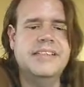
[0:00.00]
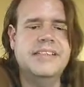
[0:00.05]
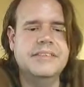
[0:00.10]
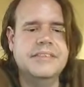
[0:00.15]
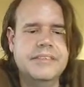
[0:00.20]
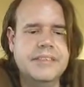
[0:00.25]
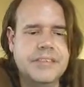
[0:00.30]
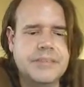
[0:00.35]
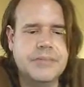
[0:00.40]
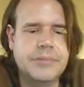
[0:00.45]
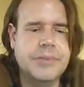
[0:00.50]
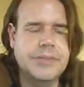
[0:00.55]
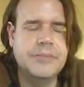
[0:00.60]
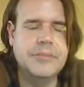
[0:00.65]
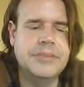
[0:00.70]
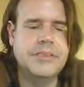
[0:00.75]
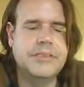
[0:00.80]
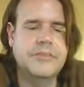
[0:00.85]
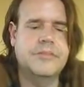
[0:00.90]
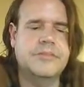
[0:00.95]

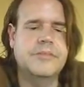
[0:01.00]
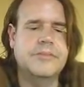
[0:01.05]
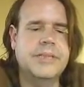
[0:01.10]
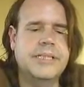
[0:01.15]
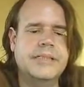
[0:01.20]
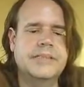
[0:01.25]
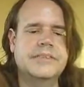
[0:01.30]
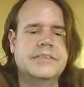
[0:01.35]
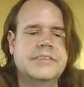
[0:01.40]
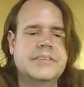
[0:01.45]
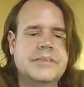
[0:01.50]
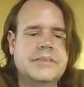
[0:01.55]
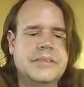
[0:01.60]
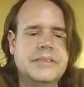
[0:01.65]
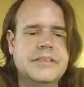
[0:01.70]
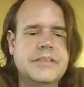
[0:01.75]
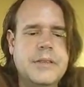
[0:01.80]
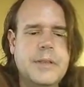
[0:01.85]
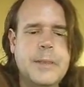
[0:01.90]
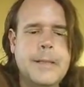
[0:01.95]
According to
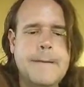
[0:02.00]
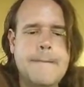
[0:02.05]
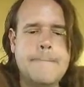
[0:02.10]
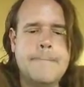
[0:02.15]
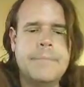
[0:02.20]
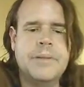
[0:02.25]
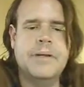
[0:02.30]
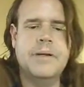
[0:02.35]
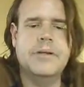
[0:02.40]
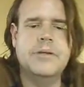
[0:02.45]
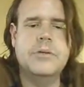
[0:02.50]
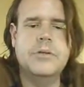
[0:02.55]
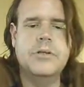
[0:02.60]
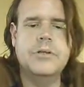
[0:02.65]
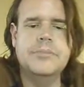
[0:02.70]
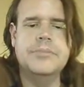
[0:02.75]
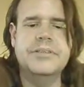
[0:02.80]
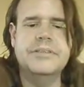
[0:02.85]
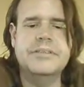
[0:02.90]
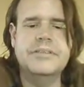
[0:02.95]
WMP's
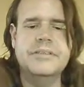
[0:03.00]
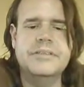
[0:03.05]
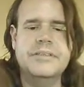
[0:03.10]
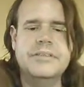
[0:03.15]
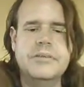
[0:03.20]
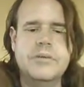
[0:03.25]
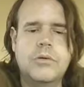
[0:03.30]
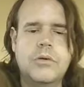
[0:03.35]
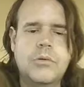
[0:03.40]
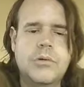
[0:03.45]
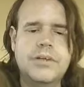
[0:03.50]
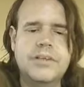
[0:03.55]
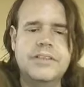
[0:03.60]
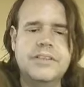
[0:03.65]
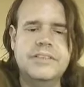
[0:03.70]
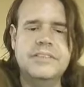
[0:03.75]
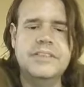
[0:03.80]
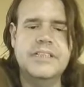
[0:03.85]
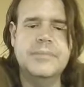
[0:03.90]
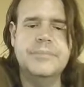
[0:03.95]
analysis of the
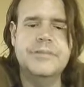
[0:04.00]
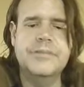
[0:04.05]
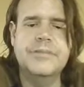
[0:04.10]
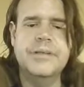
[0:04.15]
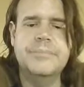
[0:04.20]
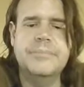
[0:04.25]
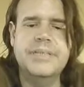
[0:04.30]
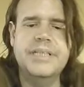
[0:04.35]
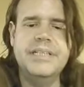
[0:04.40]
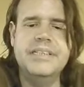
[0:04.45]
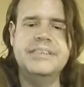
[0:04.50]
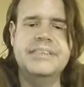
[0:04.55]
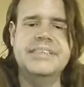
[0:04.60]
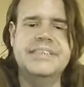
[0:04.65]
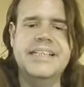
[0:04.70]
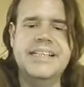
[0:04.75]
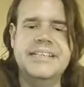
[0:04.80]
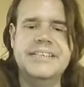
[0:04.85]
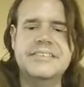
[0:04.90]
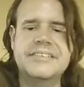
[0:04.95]
broadcast television ads
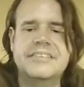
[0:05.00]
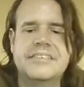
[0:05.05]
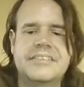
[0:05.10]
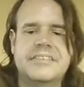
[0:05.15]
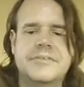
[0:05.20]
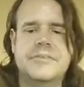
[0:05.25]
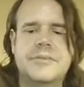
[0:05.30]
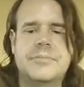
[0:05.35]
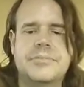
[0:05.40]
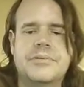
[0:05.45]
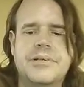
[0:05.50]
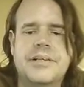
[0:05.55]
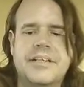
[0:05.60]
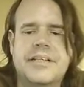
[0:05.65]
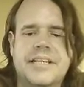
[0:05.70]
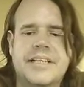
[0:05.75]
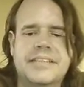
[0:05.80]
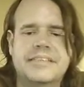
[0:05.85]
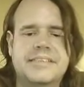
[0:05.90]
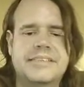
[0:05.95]
aired from September
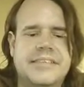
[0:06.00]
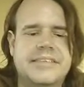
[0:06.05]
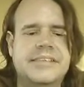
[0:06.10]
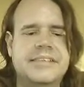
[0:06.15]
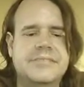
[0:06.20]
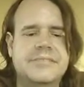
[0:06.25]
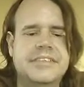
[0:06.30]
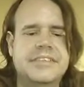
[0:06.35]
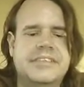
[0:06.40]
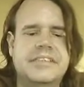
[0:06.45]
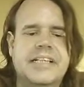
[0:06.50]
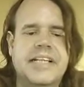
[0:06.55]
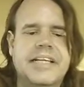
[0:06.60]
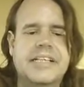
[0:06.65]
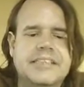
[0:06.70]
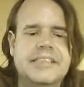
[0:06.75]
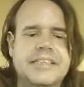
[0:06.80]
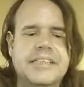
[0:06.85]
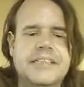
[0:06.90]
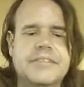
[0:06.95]
18th to
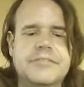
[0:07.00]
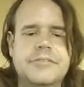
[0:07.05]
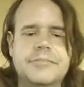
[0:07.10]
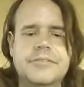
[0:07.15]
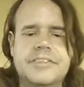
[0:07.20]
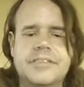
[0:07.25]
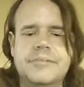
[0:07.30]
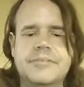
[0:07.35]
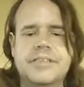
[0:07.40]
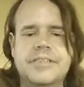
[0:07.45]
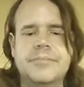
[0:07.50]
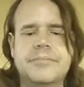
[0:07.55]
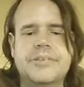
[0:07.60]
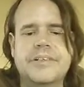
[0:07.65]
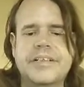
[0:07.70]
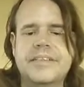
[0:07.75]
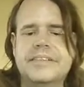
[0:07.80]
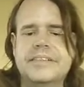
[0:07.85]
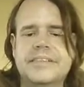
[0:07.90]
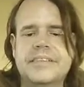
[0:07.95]
2015 of this year,
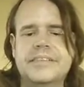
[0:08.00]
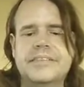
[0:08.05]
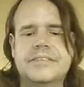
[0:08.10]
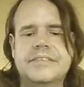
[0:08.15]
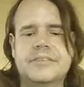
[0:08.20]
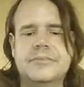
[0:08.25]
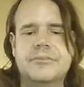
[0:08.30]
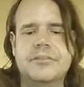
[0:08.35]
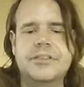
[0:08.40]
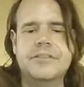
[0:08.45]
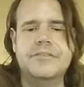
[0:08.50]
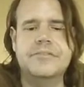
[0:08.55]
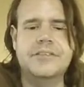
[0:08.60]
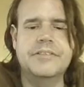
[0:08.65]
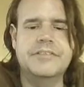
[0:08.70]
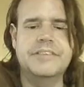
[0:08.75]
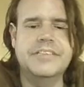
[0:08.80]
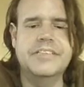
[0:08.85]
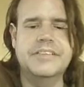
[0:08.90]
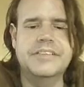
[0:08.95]
nearly
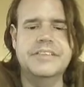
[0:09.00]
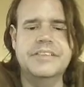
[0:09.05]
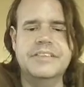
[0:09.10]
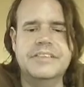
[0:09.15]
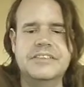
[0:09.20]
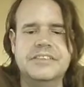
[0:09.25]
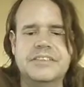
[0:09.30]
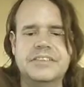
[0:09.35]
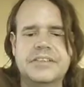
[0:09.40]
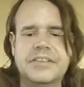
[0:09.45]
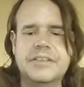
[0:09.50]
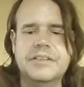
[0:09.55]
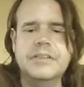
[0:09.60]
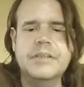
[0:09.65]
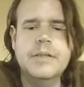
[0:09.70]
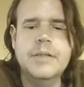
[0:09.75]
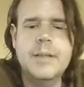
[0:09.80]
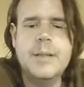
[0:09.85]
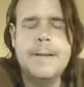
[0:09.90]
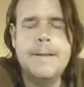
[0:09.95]
61%
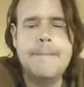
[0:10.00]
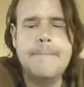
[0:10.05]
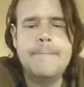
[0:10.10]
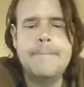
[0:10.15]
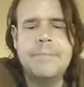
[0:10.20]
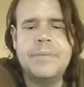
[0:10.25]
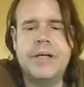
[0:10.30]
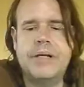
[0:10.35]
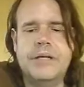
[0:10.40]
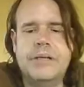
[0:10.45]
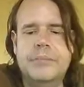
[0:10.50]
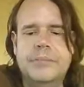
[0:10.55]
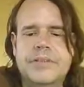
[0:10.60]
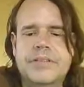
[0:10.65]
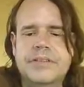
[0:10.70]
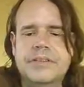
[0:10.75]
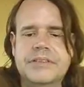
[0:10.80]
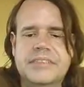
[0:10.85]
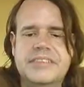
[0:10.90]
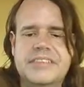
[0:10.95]
of ads aiding
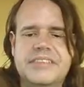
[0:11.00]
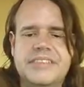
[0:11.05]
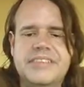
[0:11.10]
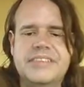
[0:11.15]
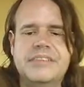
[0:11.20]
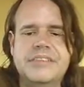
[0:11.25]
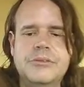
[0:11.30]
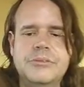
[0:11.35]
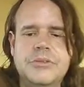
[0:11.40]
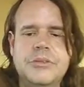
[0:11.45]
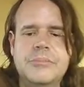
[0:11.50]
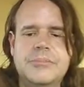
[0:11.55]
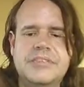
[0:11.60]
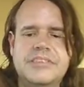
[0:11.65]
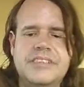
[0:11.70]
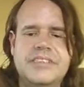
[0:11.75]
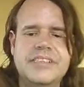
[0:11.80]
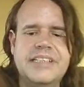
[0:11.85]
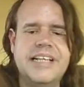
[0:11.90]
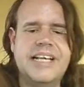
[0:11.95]
Democratic Senate
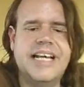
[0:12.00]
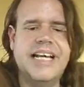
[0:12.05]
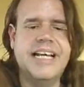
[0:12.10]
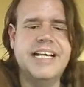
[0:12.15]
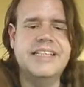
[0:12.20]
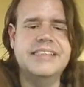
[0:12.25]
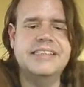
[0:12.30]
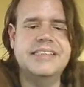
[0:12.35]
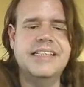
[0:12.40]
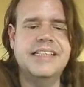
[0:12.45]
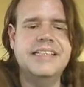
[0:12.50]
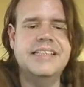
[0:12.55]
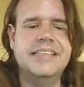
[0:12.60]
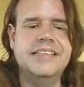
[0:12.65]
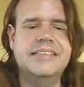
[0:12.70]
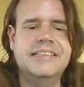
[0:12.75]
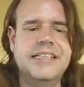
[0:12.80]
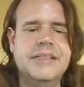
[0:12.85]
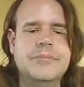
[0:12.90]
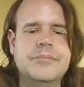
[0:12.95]
candidates came from
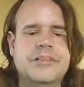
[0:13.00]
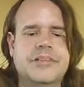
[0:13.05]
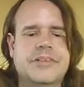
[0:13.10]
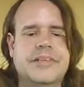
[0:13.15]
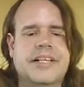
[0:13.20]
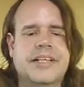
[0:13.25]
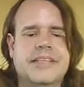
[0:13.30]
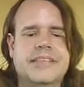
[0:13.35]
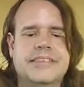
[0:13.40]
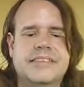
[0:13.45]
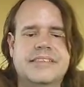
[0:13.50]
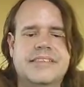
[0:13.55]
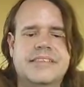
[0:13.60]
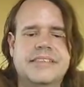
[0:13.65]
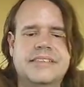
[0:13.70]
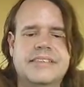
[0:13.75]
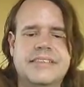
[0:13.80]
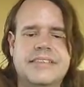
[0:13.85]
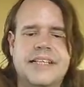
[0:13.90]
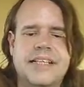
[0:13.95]
dark money
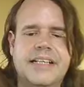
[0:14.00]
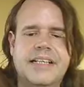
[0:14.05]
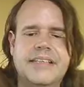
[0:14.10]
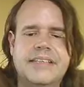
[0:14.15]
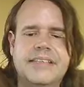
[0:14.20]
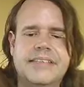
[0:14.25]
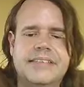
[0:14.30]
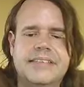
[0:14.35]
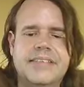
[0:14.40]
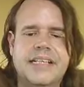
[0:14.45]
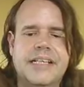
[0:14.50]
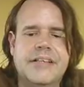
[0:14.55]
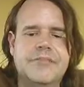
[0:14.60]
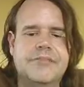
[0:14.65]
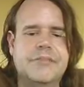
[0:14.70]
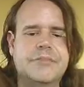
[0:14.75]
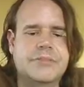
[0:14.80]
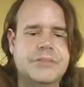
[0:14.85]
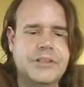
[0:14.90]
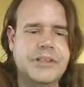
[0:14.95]
sources compared to only
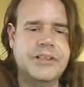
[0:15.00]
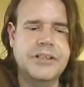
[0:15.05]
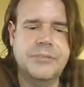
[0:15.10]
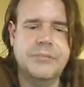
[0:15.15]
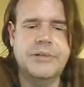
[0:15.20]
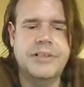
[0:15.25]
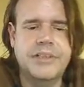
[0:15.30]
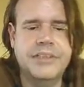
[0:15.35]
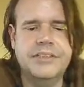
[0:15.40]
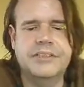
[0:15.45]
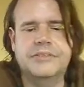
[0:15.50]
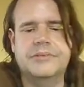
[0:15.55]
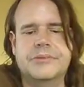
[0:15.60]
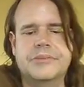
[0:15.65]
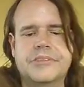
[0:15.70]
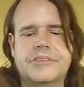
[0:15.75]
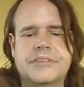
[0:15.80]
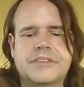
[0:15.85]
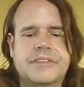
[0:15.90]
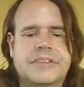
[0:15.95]

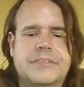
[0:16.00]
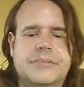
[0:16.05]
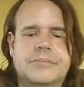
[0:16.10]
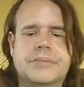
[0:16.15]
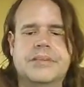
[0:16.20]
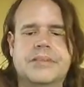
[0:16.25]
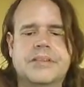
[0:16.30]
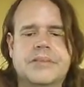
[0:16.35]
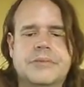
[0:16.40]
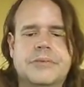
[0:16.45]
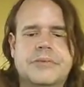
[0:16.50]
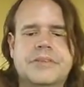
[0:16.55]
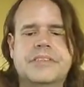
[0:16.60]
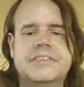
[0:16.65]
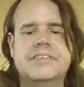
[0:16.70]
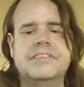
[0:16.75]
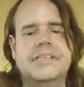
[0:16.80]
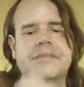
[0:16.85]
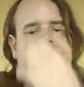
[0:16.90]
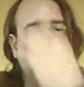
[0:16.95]
7.7% for
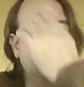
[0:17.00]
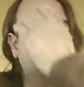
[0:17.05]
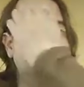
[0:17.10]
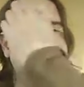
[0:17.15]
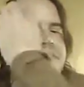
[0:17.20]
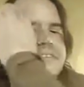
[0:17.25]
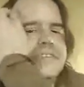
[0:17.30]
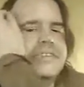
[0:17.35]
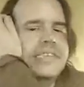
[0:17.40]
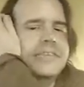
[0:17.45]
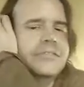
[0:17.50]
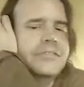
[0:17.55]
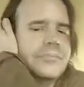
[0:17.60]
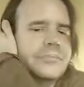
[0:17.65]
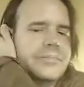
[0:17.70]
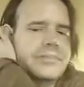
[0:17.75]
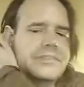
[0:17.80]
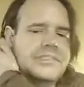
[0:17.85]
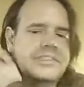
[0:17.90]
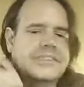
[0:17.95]
Republicans.
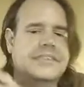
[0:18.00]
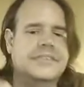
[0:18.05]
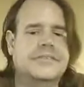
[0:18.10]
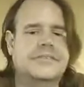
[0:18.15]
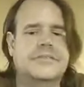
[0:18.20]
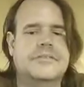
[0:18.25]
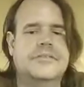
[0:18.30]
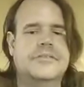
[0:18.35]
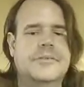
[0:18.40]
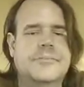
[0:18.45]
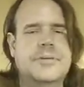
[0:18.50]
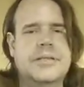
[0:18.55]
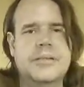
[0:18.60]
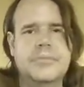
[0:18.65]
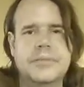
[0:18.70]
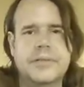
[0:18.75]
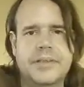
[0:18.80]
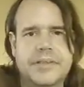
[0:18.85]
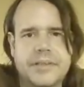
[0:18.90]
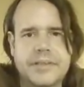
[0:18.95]
Obviously, even
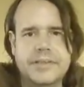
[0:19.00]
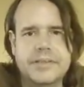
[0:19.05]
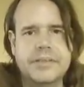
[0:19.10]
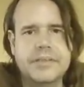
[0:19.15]
a little